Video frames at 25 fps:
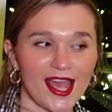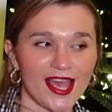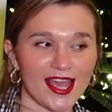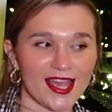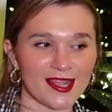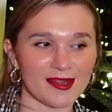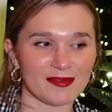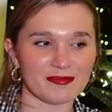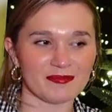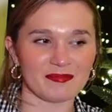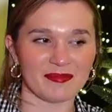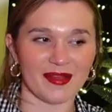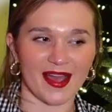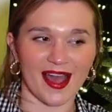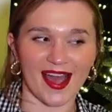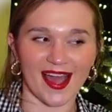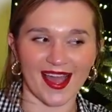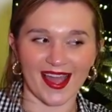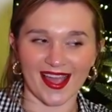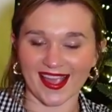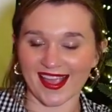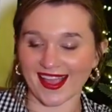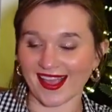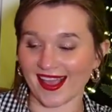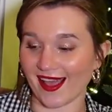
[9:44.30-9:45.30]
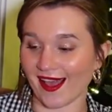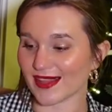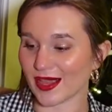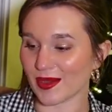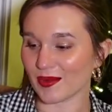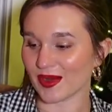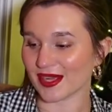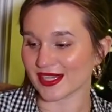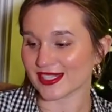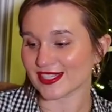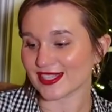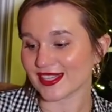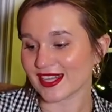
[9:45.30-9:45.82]
in my
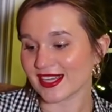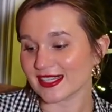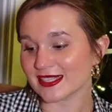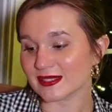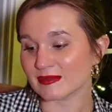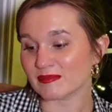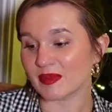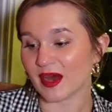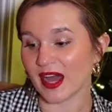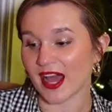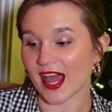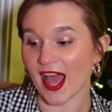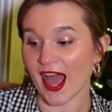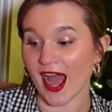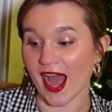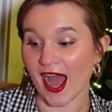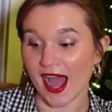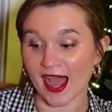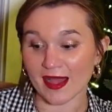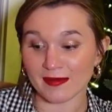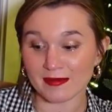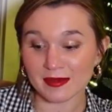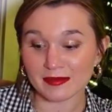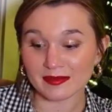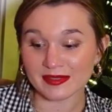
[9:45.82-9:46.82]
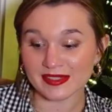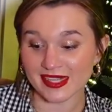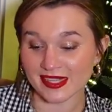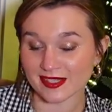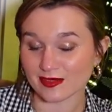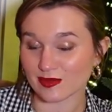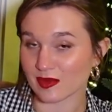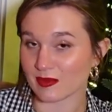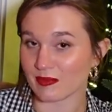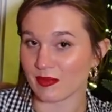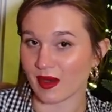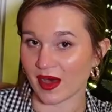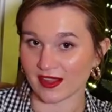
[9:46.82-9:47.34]
wish list, but I'm
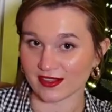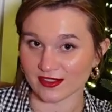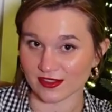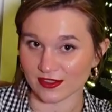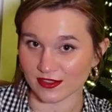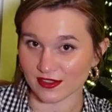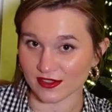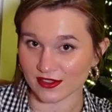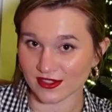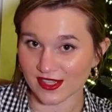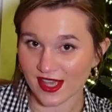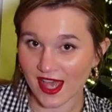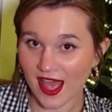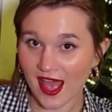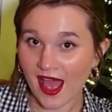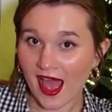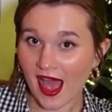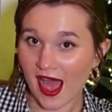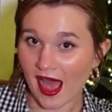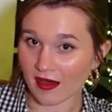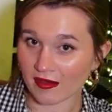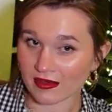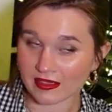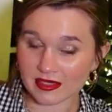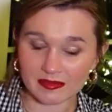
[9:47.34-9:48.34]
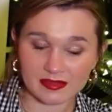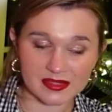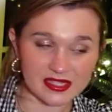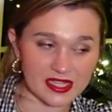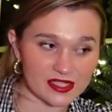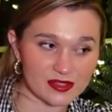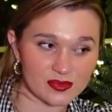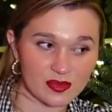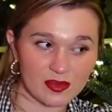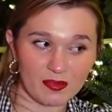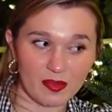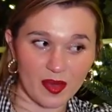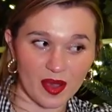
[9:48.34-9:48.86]
obsessed with puzzles. I was
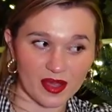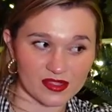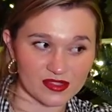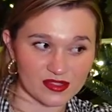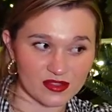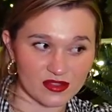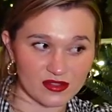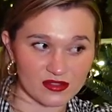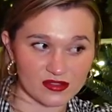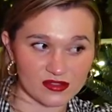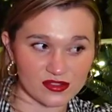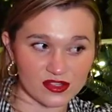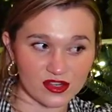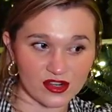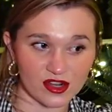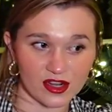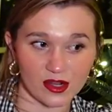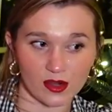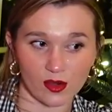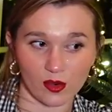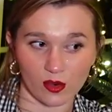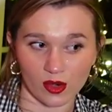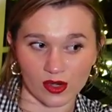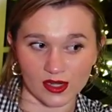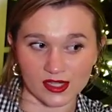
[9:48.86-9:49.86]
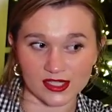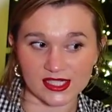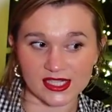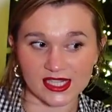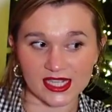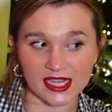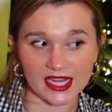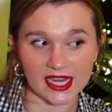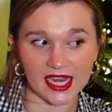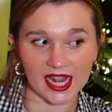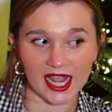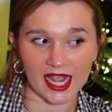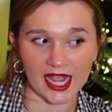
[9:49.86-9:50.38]
obsessed with puzzles during
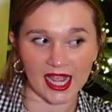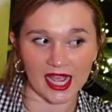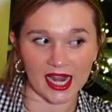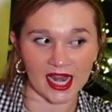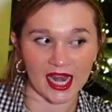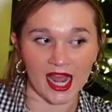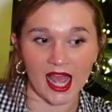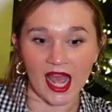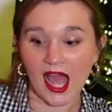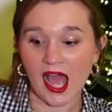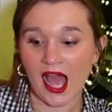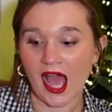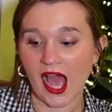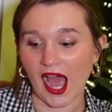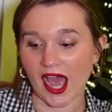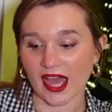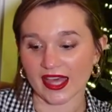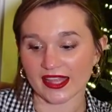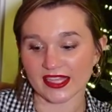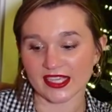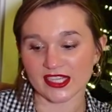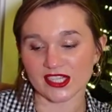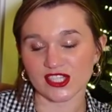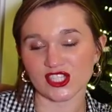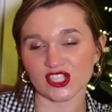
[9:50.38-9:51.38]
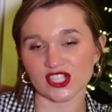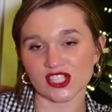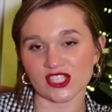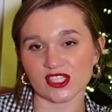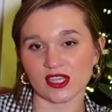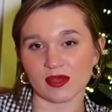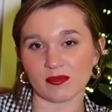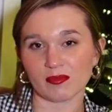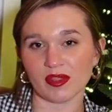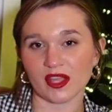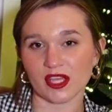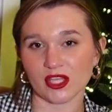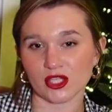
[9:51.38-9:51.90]
quarantine, and I think it's just
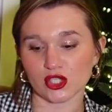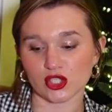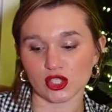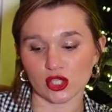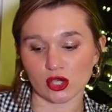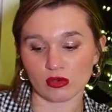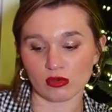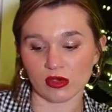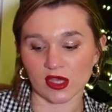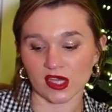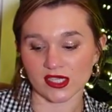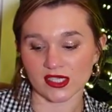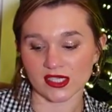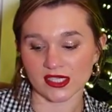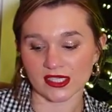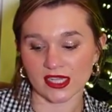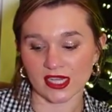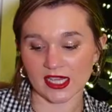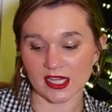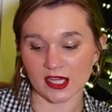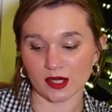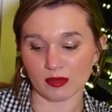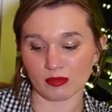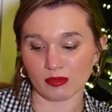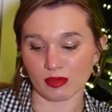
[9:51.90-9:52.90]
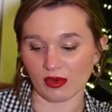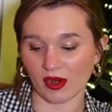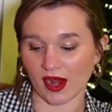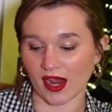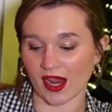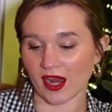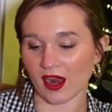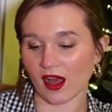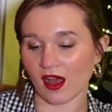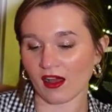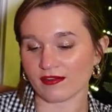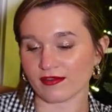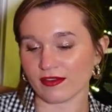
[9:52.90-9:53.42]
something so good to take your
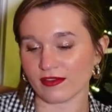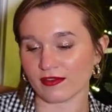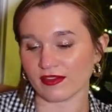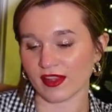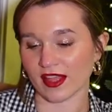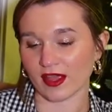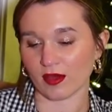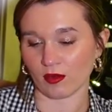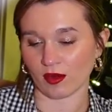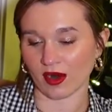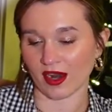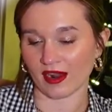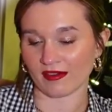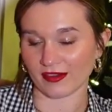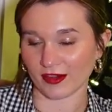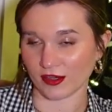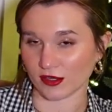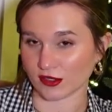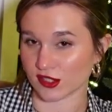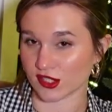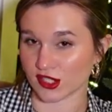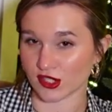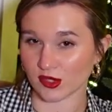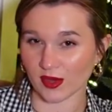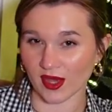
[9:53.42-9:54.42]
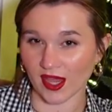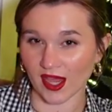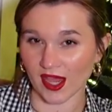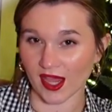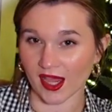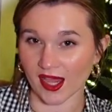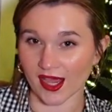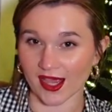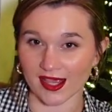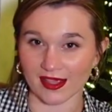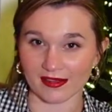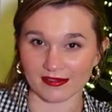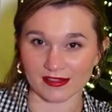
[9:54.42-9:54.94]
brain off of like whatever you're
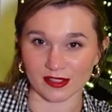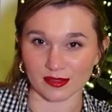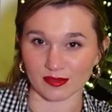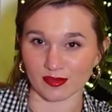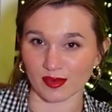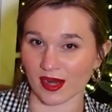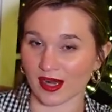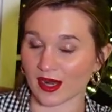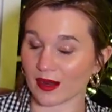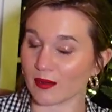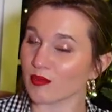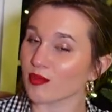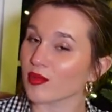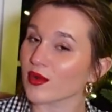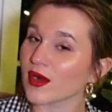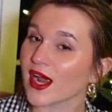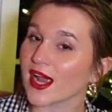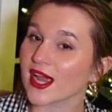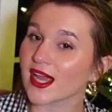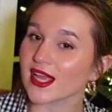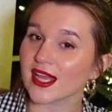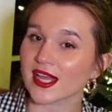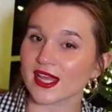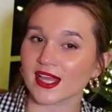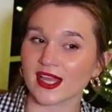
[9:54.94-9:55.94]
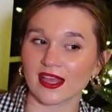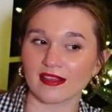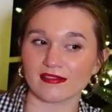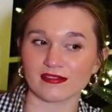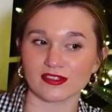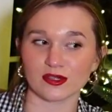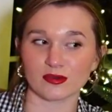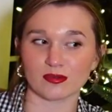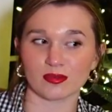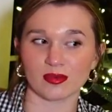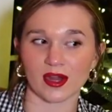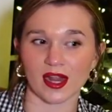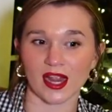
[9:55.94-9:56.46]
doing. It gives your brain a break. It gives
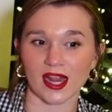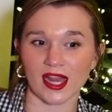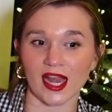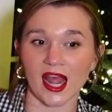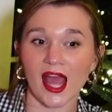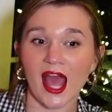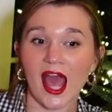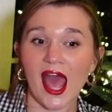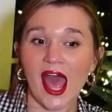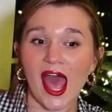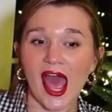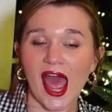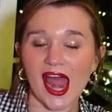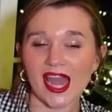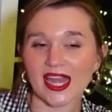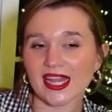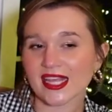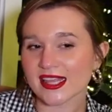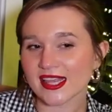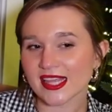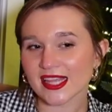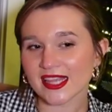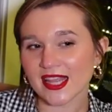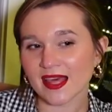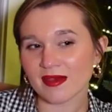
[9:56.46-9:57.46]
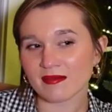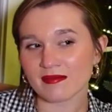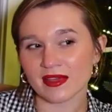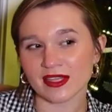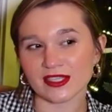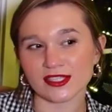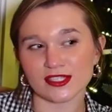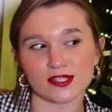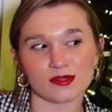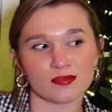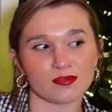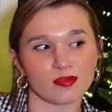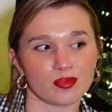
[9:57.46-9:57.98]
your brain anything that
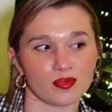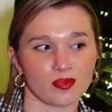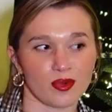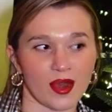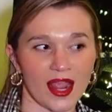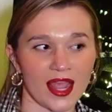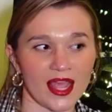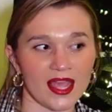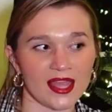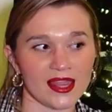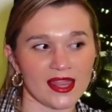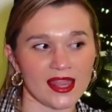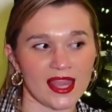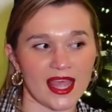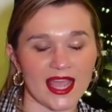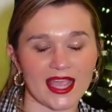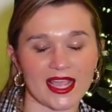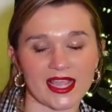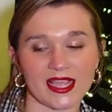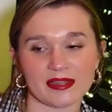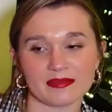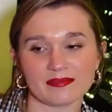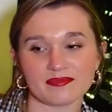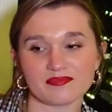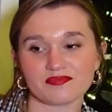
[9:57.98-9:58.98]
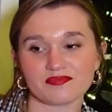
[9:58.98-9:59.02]
makes your brain like